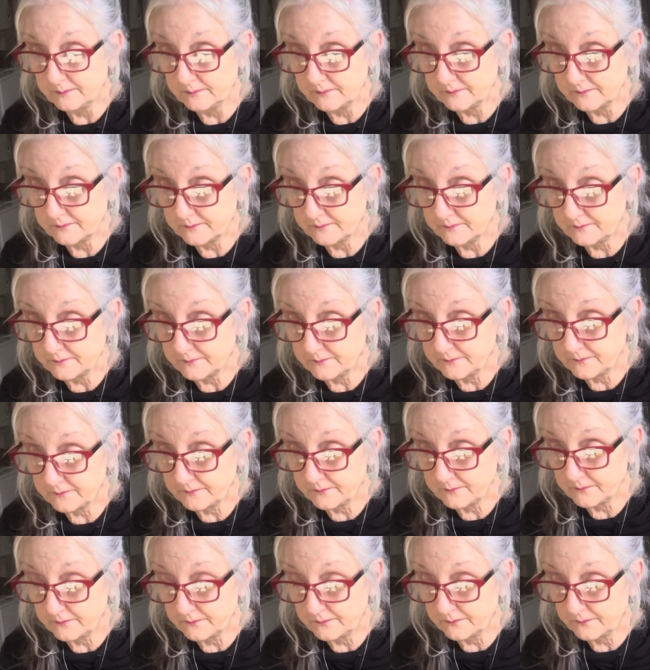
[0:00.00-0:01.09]

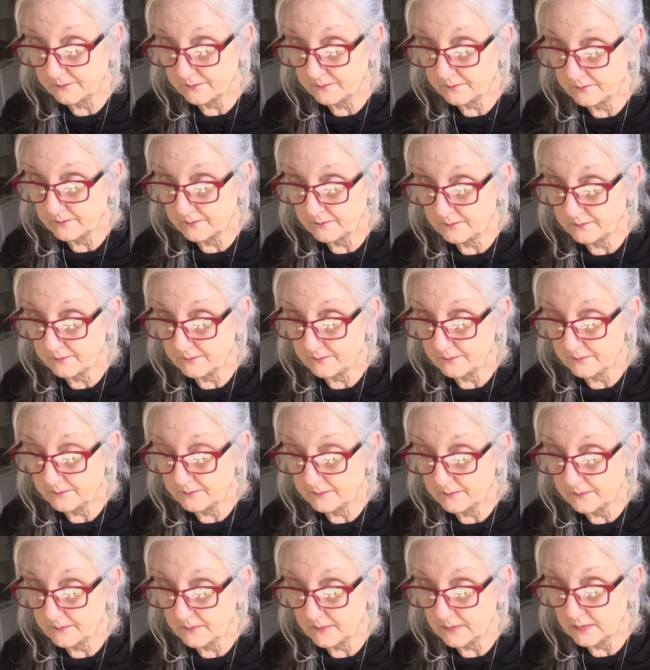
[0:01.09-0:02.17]

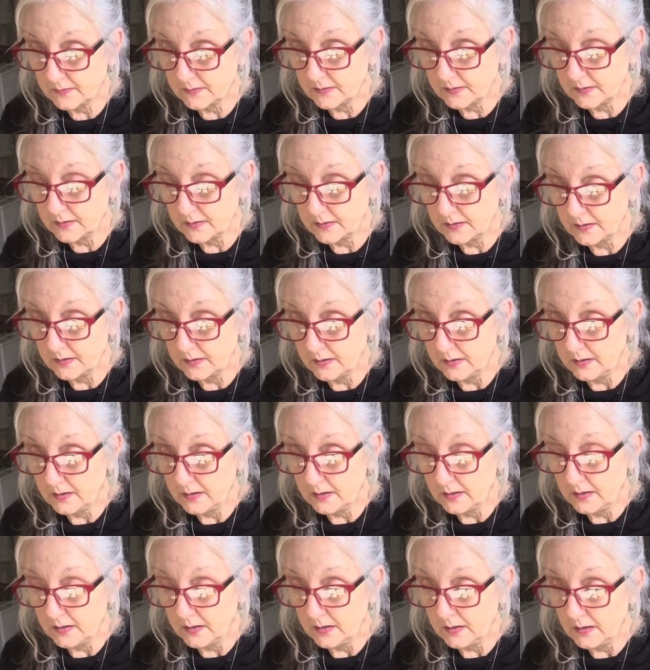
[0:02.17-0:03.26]

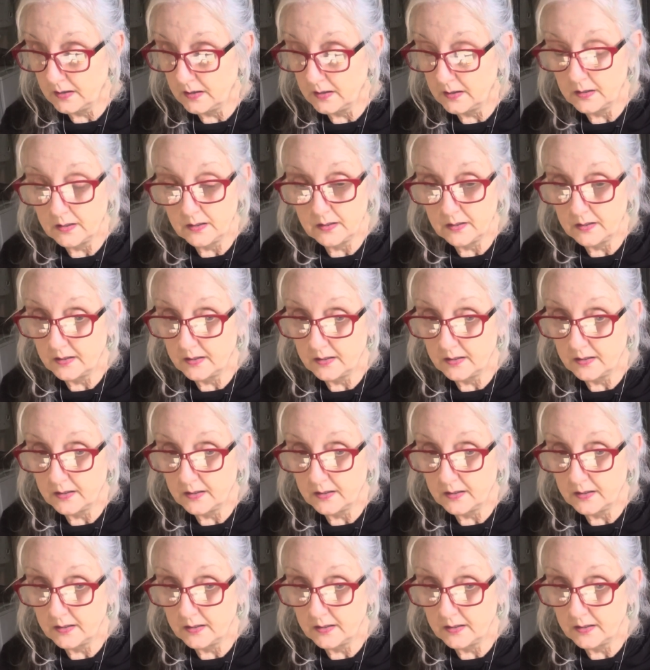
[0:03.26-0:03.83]
(silence)